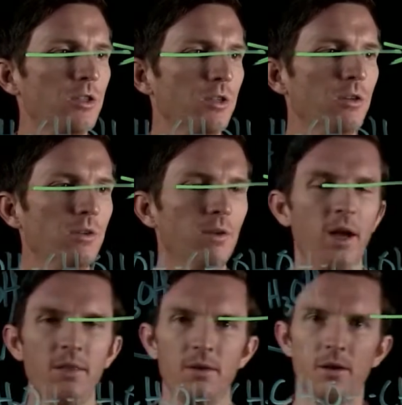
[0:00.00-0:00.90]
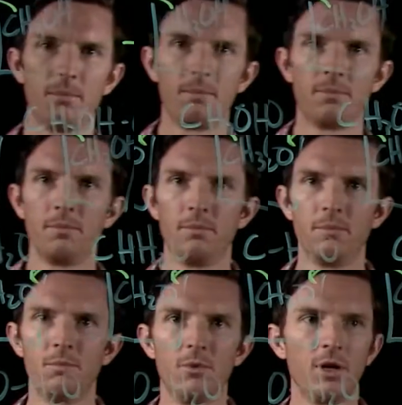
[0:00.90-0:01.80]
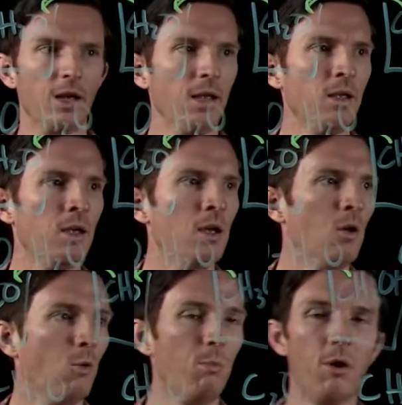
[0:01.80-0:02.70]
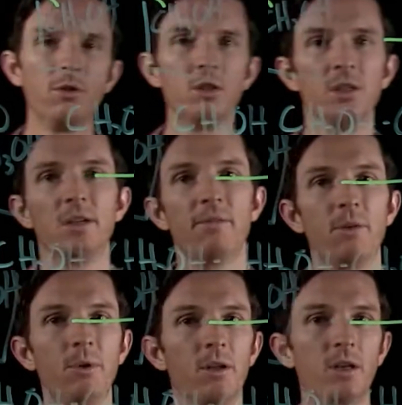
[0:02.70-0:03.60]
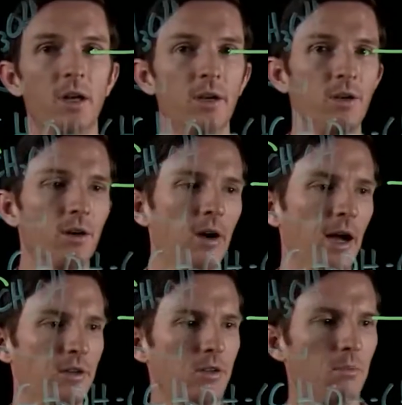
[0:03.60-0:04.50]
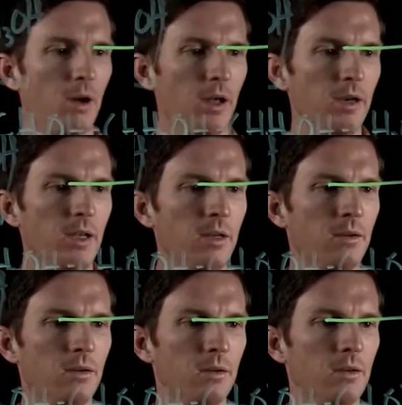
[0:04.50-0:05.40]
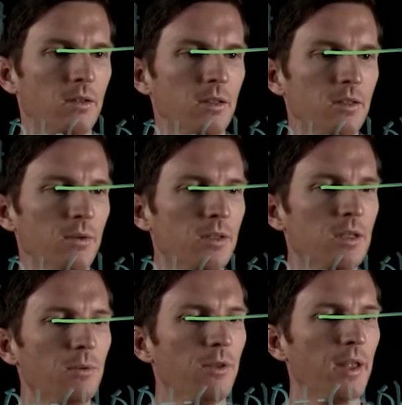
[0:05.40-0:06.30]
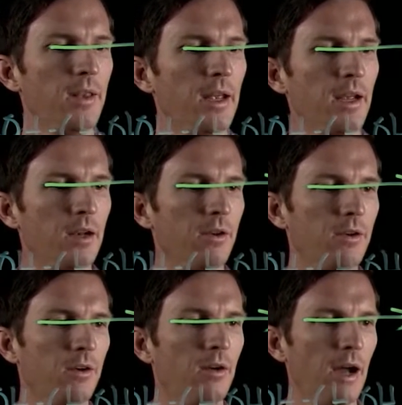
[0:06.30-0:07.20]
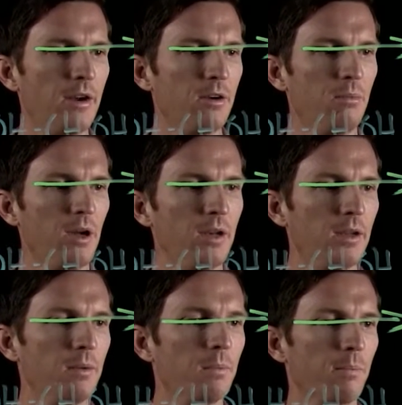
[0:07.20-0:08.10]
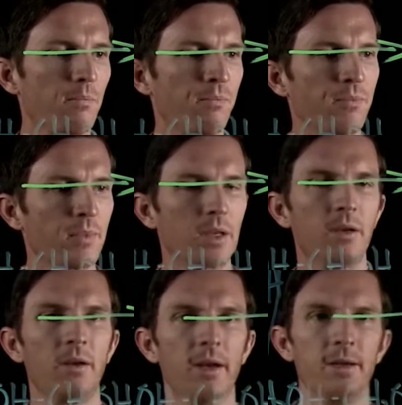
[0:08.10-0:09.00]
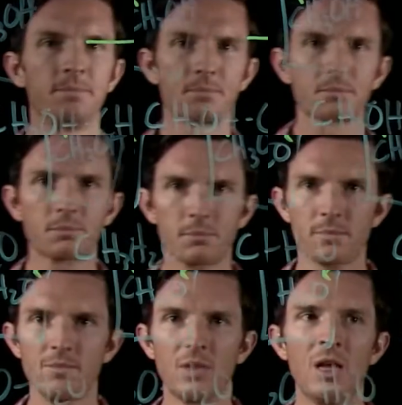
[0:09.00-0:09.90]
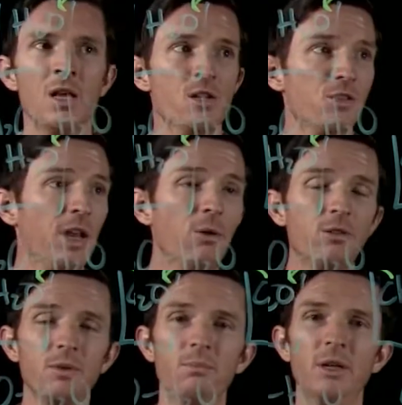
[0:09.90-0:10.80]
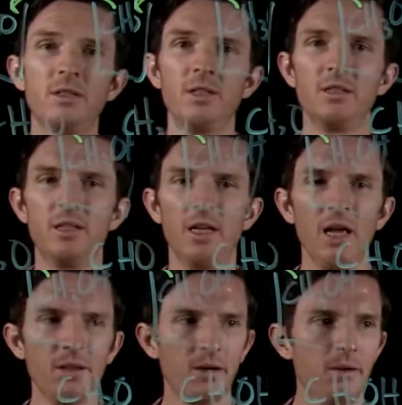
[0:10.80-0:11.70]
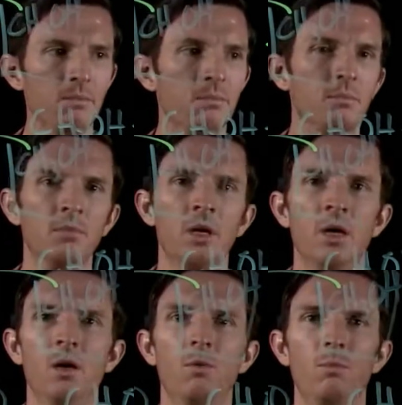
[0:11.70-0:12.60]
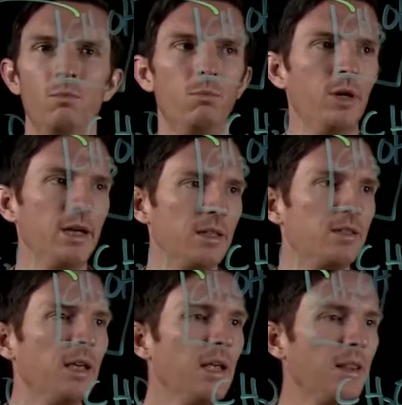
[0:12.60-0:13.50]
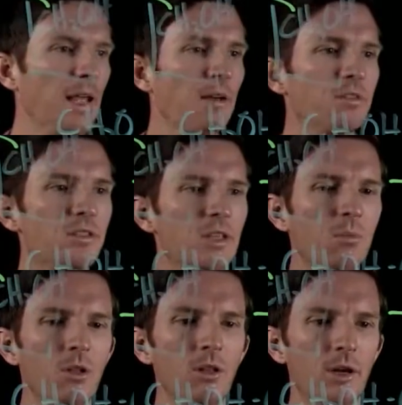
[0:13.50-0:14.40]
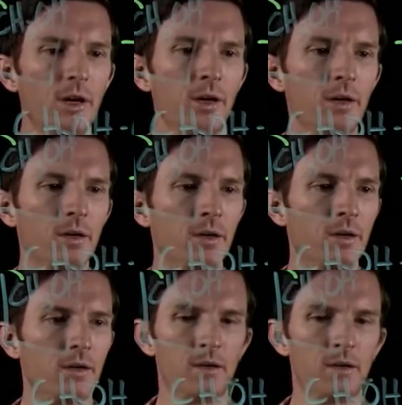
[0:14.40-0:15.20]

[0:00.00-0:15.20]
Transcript: to ethanol. Okay. Well, both of these have the ability to undergo hydrogen bonding. And so we see, well, then they can undergo hydrogen bonding. Okay. So now once we mix these together, we can see they have similar